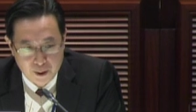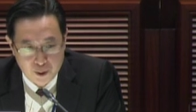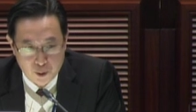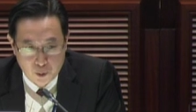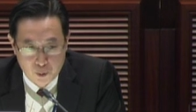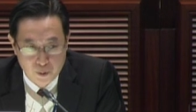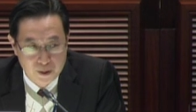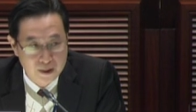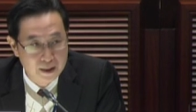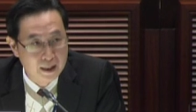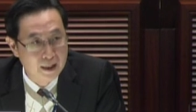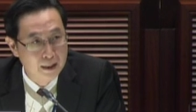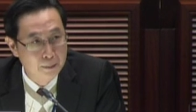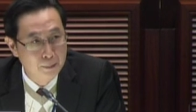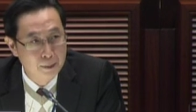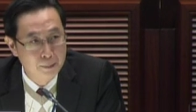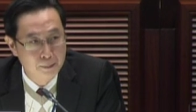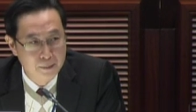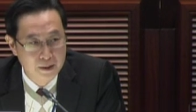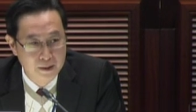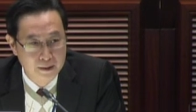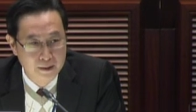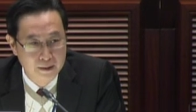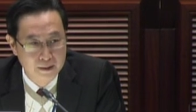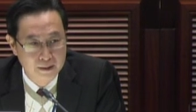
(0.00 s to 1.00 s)

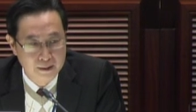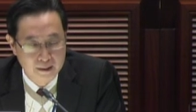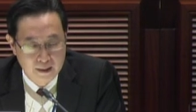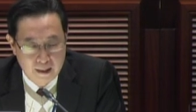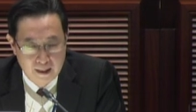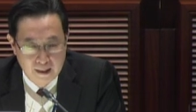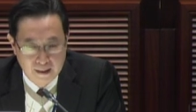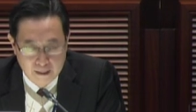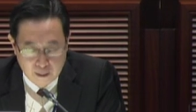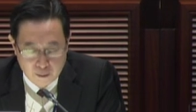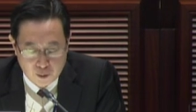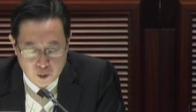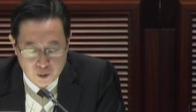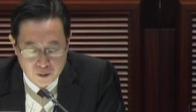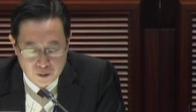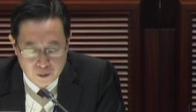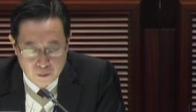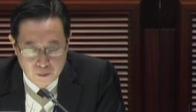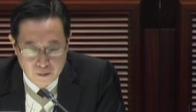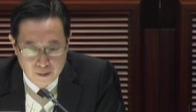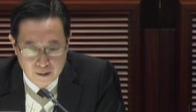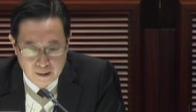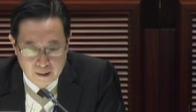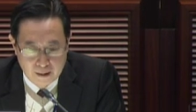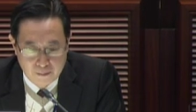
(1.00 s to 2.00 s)
property is valuated at a
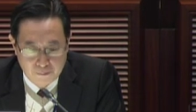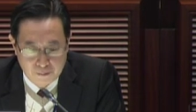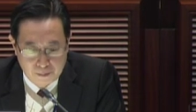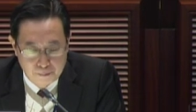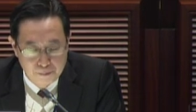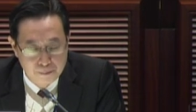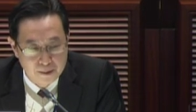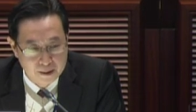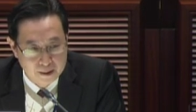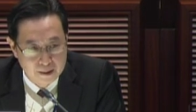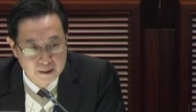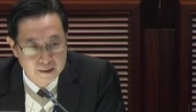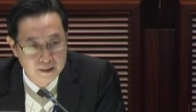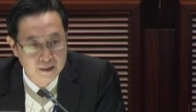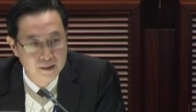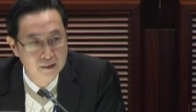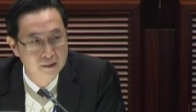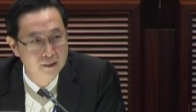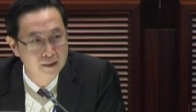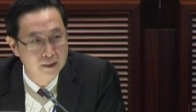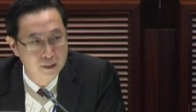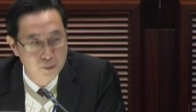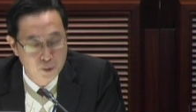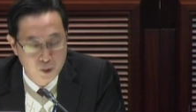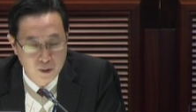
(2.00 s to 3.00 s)
different
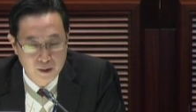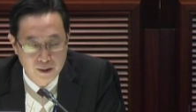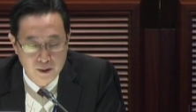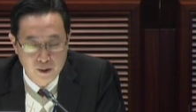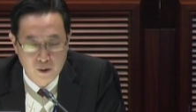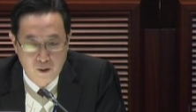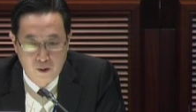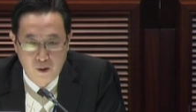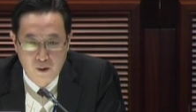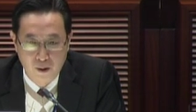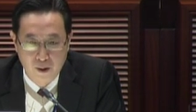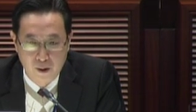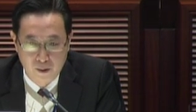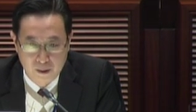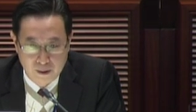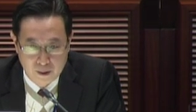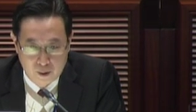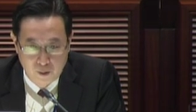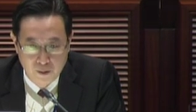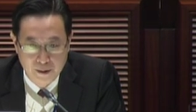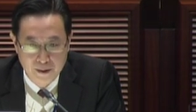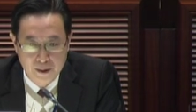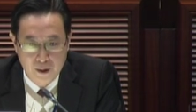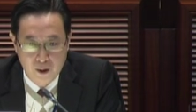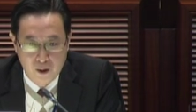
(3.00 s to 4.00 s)
time,
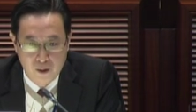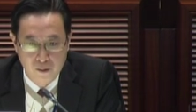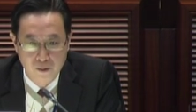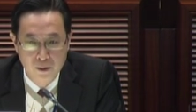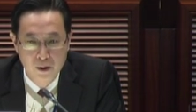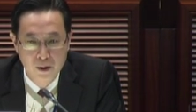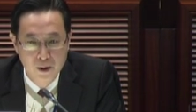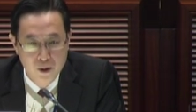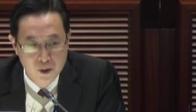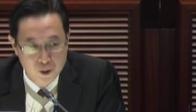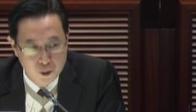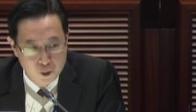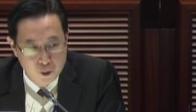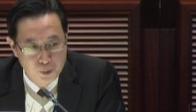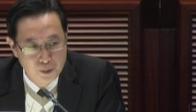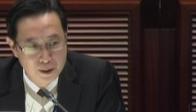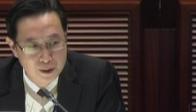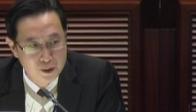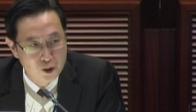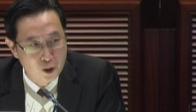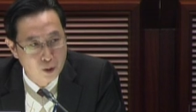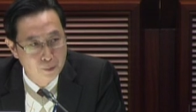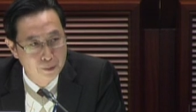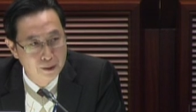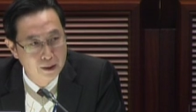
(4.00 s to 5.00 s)
the
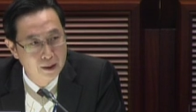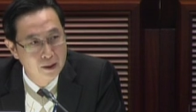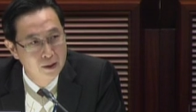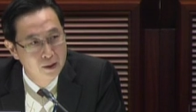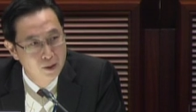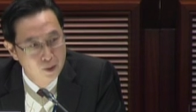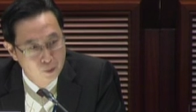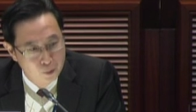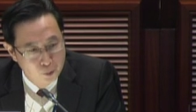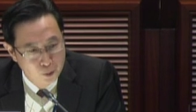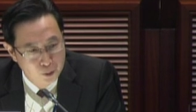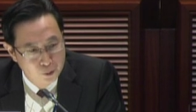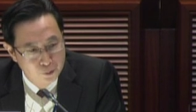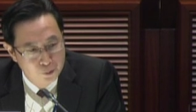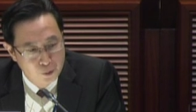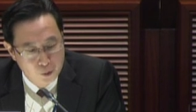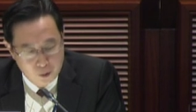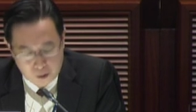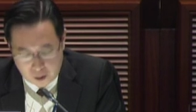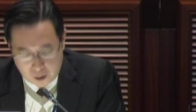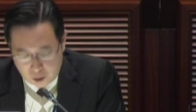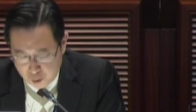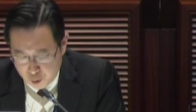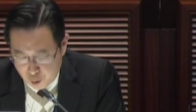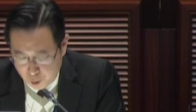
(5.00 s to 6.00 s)
resulting uh,
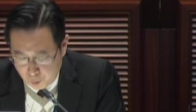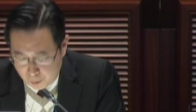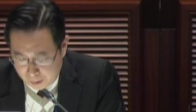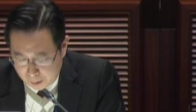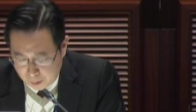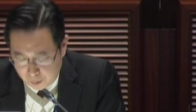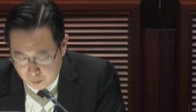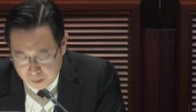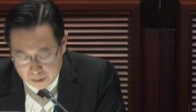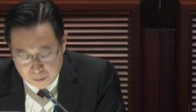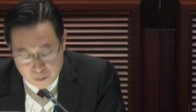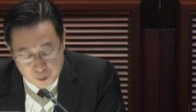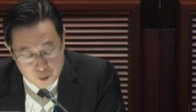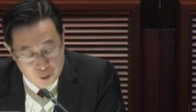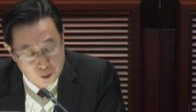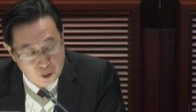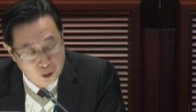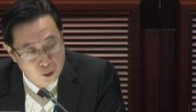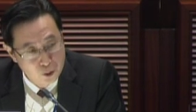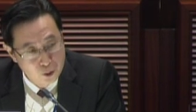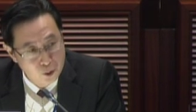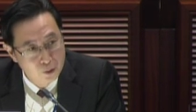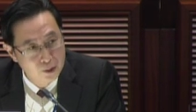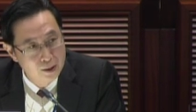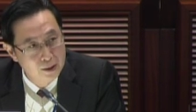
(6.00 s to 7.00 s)
price may
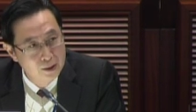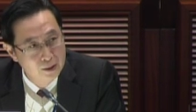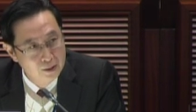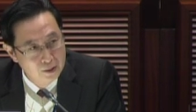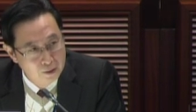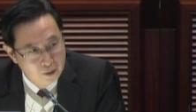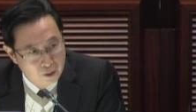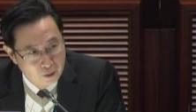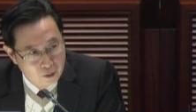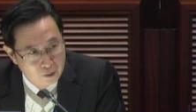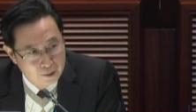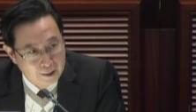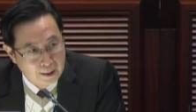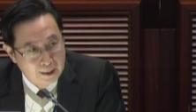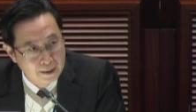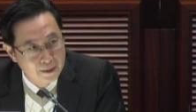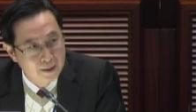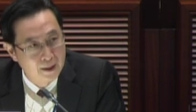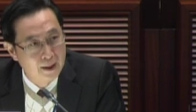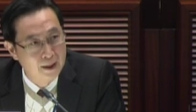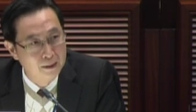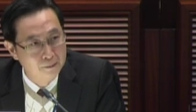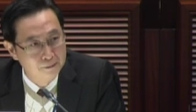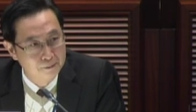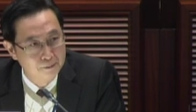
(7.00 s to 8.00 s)
be
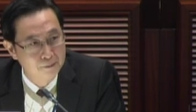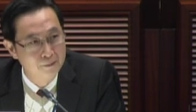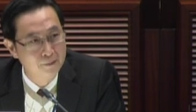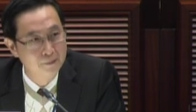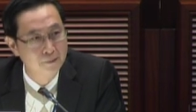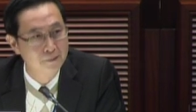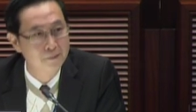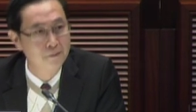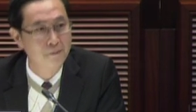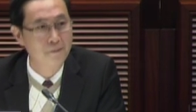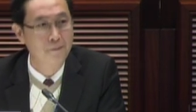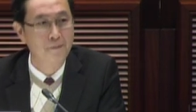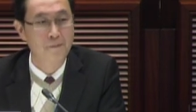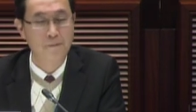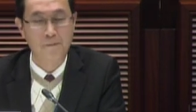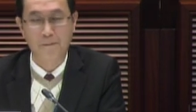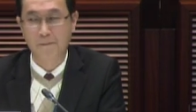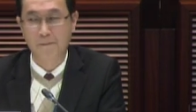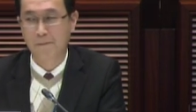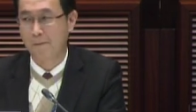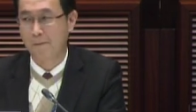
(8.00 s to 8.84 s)
different. So we will